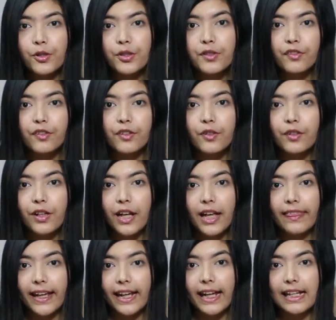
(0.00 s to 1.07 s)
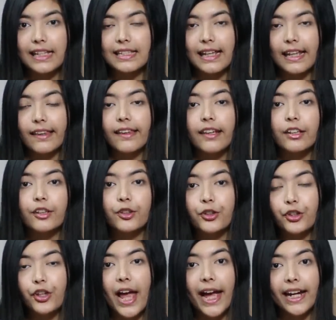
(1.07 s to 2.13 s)
useful thing is that
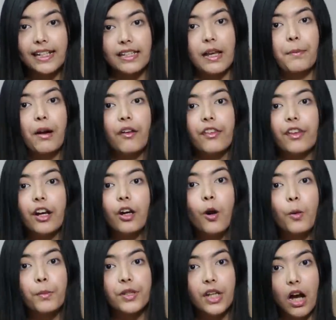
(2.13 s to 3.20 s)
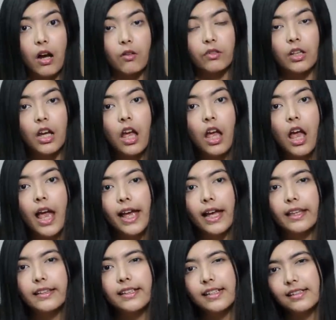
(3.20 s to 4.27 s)
you should ask about their hometown.
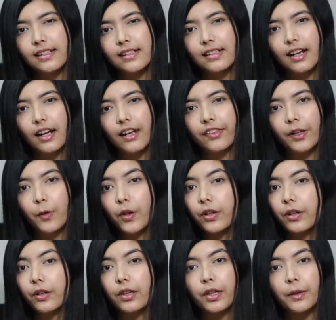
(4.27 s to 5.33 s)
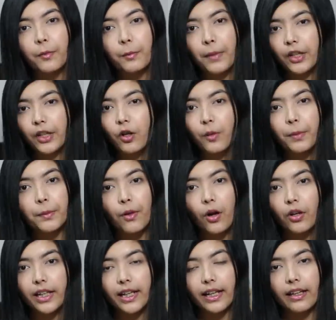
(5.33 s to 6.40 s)
Chances are they were they might not be
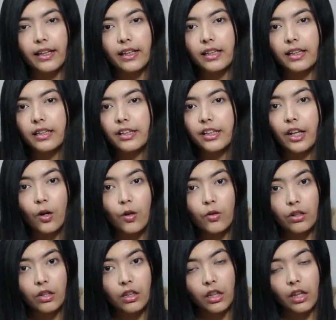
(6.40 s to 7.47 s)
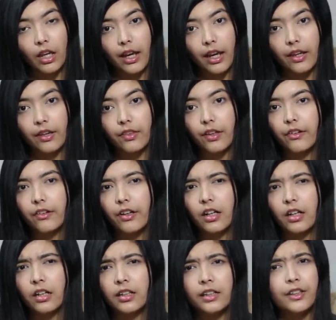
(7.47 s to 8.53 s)
born in Yangon, and there
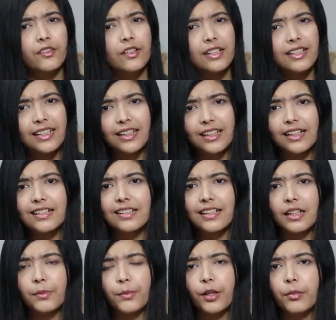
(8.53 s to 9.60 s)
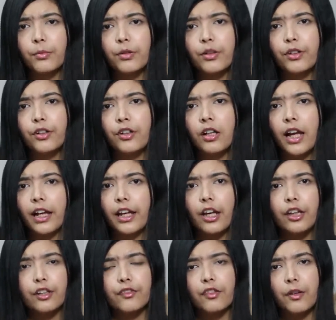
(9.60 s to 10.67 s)
are different cities in Myanmar, like
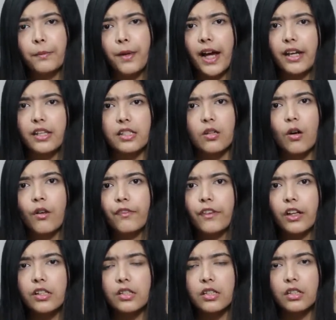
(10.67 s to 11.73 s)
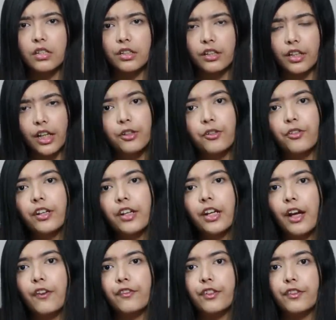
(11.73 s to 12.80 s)
uh, different parts of the
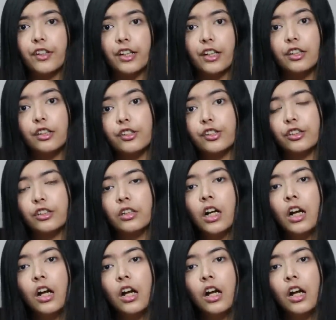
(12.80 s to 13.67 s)
country have different culture.